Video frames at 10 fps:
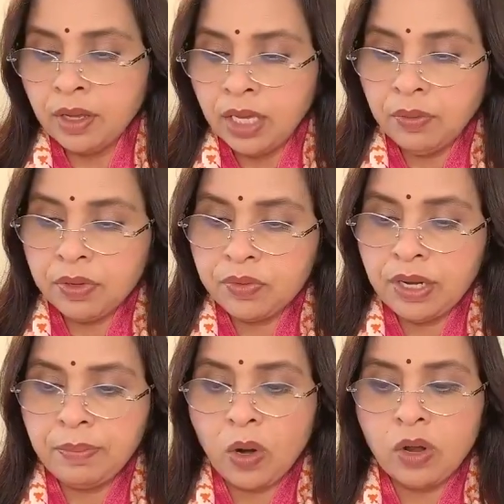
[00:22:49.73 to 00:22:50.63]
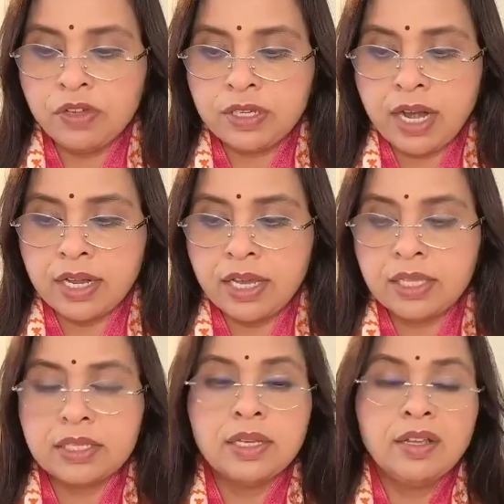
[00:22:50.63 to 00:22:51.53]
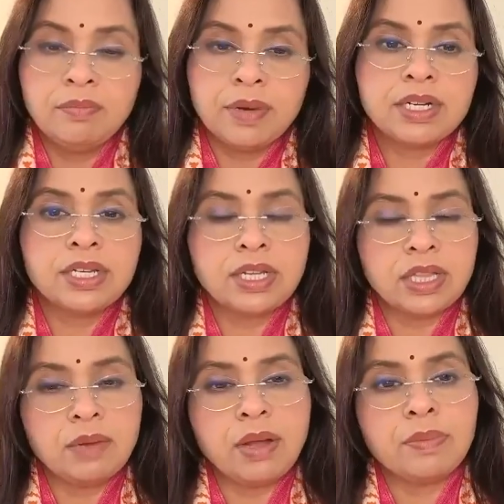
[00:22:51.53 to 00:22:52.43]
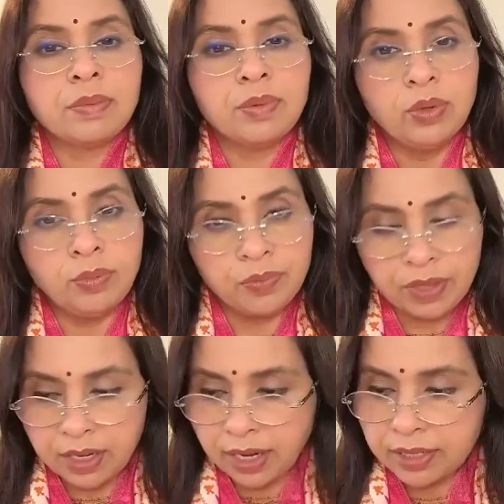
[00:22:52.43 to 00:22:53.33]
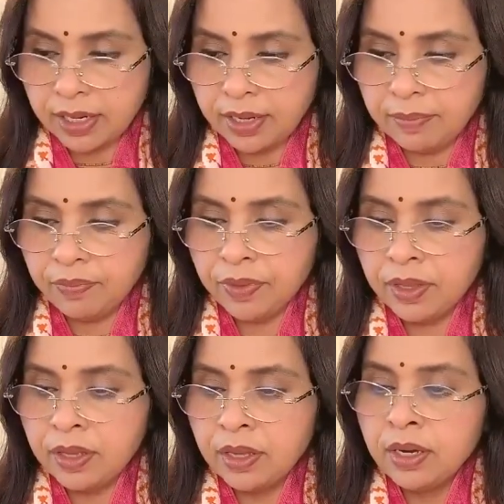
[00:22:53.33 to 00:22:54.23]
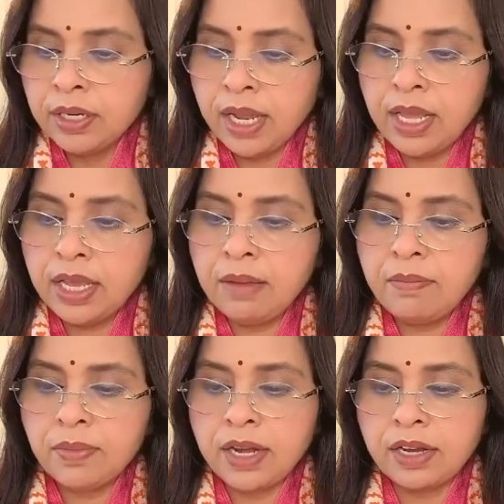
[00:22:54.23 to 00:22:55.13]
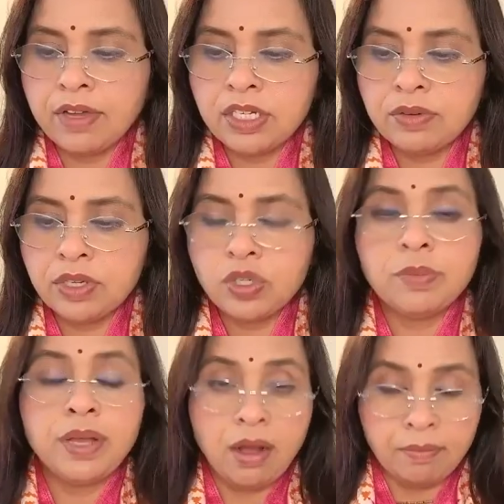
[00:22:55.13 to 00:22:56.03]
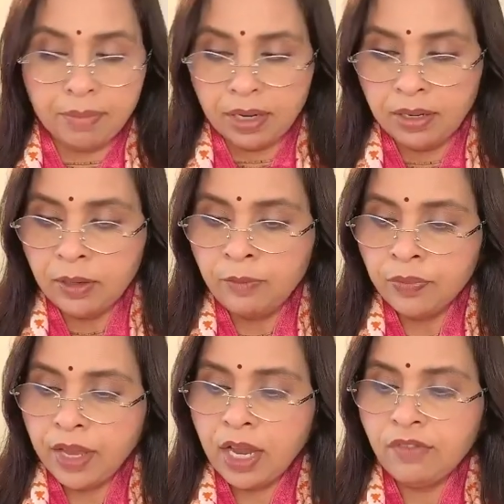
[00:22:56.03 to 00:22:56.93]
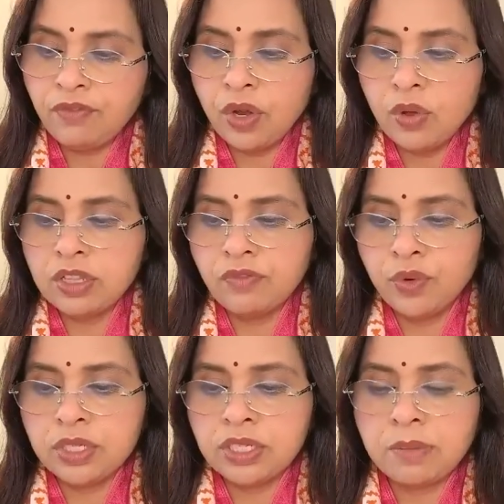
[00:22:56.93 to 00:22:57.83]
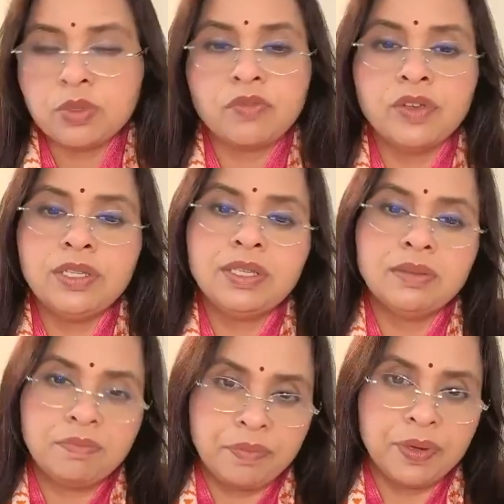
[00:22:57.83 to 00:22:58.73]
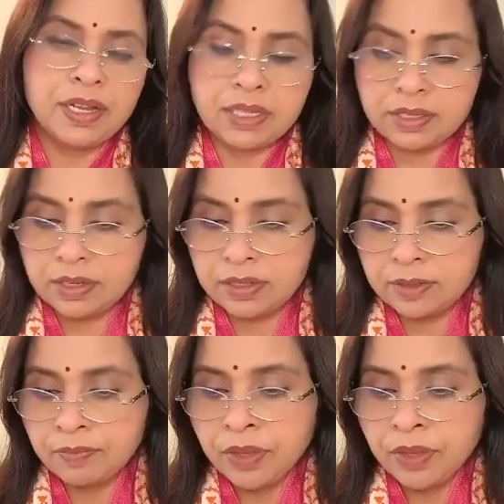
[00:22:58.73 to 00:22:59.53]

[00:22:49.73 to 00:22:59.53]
He was very proud of his writings, but Sri Chaitanya Mahaprabhu corrected him, telling him that a Vaishnava should be humble and follow in the footsteps of his predecessors.